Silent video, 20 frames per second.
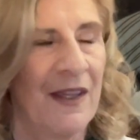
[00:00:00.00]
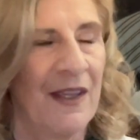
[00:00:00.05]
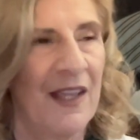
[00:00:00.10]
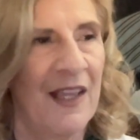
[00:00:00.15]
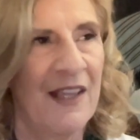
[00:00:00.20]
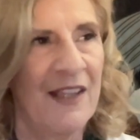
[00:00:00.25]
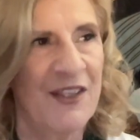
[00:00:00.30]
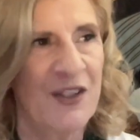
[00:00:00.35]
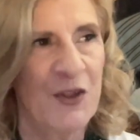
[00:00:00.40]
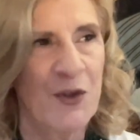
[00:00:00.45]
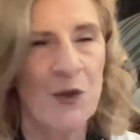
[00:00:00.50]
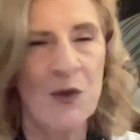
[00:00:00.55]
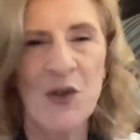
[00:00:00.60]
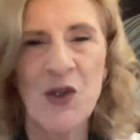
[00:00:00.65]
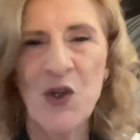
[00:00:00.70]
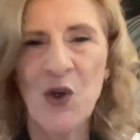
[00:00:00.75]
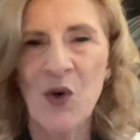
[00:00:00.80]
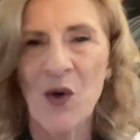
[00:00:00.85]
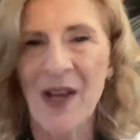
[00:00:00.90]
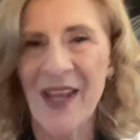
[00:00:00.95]
It's through
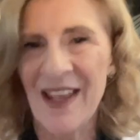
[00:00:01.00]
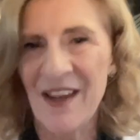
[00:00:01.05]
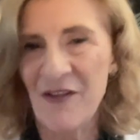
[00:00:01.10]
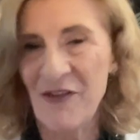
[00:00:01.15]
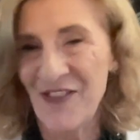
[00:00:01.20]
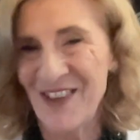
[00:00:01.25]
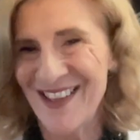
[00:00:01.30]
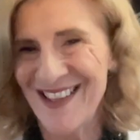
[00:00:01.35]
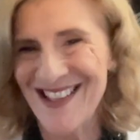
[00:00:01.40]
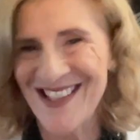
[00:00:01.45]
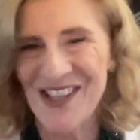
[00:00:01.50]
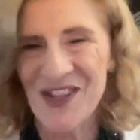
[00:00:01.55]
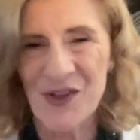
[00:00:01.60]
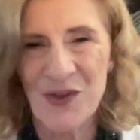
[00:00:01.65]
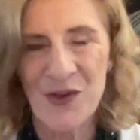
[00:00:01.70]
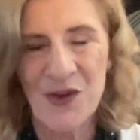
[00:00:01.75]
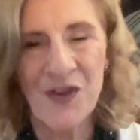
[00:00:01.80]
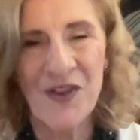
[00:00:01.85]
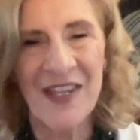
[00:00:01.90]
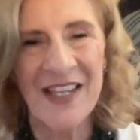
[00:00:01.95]
your efforts,
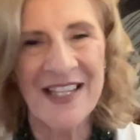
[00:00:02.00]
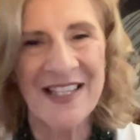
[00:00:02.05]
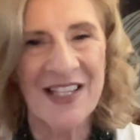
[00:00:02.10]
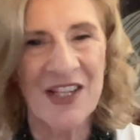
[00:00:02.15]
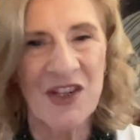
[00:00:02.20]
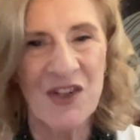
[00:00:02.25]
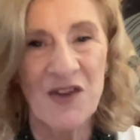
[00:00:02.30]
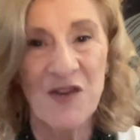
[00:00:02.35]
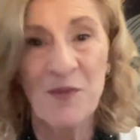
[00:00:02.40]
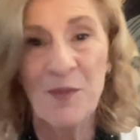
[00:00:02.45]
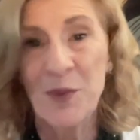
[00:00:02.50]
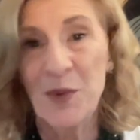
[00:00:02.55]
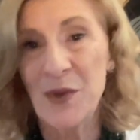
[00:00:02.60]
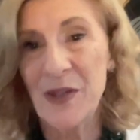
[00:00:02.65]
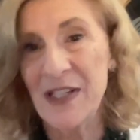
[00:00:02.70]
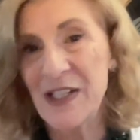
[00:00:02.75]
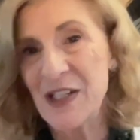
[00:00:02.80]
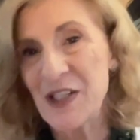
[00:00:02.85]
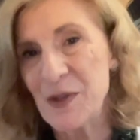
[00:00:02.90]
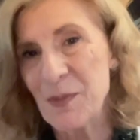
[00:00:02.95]
through things that you've put
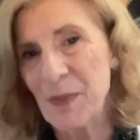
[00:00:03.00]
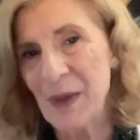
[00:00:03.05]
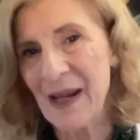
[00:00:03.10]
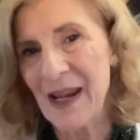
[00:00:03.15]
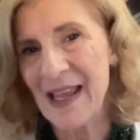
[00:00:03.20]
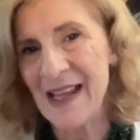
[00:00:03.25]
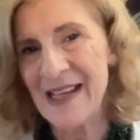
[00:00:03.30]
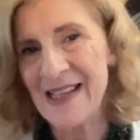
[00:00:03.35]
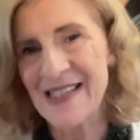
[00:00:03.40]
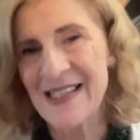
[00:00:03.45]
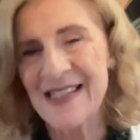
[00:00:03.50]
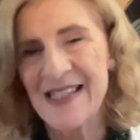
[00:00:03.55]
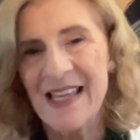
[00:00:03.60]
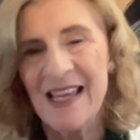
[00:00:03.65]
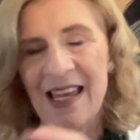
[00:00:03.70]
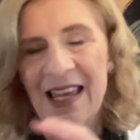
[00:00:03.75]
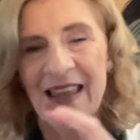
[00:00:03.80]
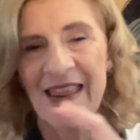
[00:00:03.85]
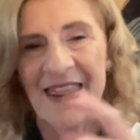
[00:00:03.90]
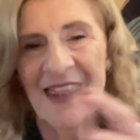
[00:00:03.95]
into place,
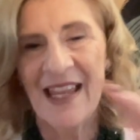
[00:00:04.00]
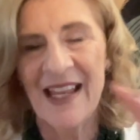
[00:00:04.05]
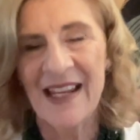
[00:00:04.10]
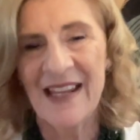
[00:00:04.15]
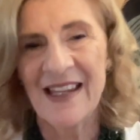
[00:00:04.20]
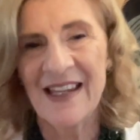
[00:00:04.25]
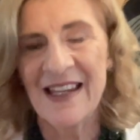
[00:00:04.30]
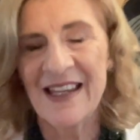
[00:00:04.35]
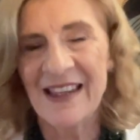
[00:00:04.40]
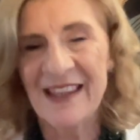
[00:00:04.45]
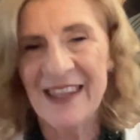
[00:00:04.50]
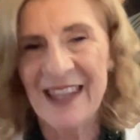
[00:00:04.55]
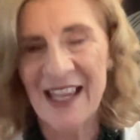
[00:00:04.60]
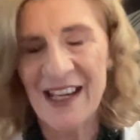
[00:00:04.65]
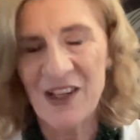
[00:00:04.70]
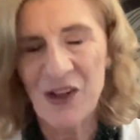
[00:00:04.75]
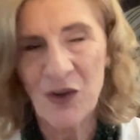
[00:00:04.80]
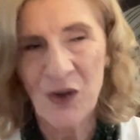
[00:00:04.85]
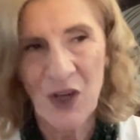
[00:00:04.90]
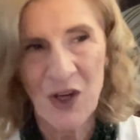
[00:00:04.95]
that
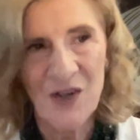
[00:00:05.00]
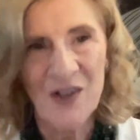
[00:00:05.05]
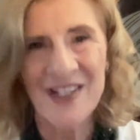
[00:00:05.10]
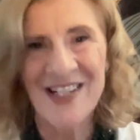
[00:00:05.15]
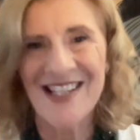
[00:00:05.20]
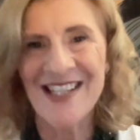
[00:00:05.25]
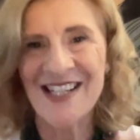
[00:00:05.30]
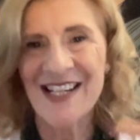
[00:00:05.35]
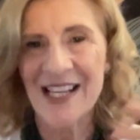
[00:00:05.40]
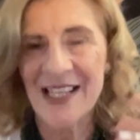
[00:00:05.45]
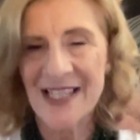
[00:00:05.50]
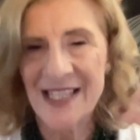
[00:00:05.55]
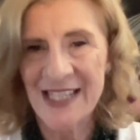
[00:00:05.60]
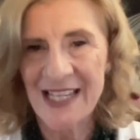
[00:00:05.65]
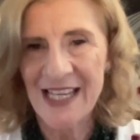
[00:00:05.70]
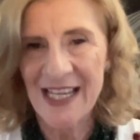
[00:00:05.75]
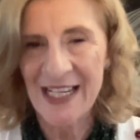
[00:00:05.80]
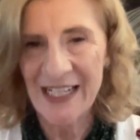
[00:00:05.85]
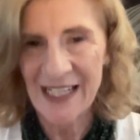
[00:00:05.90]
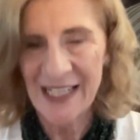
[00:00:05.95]
you're going to start
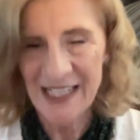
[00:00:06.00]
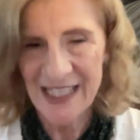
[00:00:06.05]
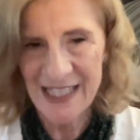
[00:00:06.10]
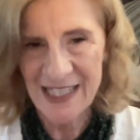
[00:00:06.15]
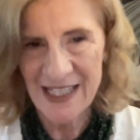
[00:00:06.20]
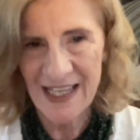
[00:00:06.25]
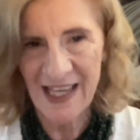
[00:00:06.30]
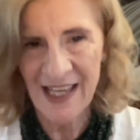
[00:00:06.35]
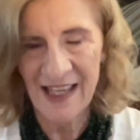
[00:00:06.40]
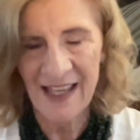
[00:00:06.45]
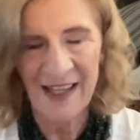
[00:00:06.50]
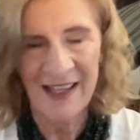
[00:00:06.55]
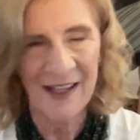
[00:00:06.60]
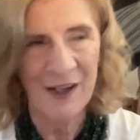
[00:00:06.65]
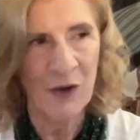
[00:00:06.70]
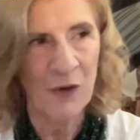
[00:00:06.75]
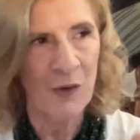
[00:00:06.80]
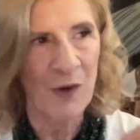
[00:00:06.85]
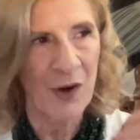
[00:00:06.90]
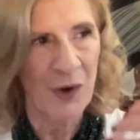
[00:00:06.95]
seeing
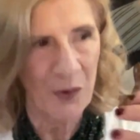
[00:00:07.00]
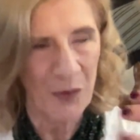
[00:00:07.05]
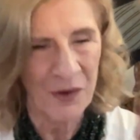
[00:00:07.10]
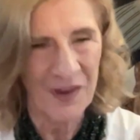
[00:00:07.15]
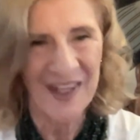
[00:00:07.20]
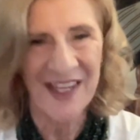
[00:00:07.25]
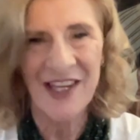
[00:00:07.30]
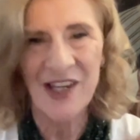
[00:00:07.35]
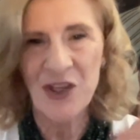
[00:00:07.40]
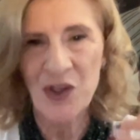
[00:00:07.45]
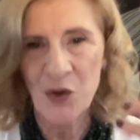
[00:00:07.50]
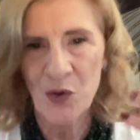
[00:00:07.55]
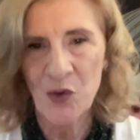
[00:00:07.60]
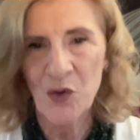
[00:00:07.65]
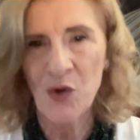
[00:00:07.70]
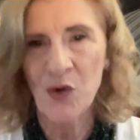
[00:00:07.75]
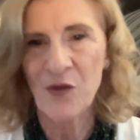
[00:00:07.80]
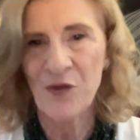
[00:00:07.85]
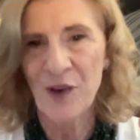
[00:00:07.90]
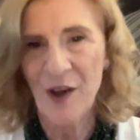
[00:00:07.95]
a growth in
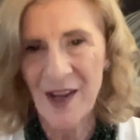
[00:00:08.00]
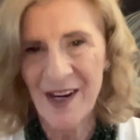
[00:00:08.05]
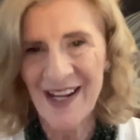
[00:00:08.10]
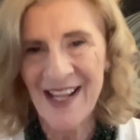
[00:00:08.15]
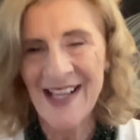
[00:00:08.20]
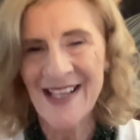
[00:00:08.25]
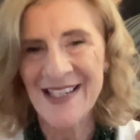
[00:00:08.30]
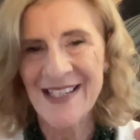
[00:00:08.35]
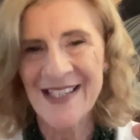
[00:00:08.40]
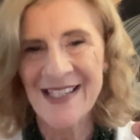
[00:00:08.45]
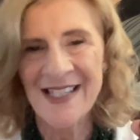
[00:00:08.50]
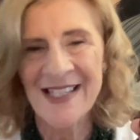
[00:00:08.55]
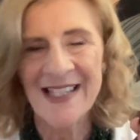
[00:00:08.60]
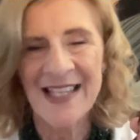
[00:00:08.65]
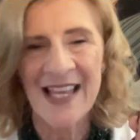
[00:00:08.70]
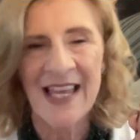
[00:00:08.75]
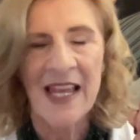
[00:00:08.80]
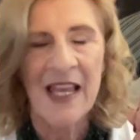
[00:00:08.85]
your finances.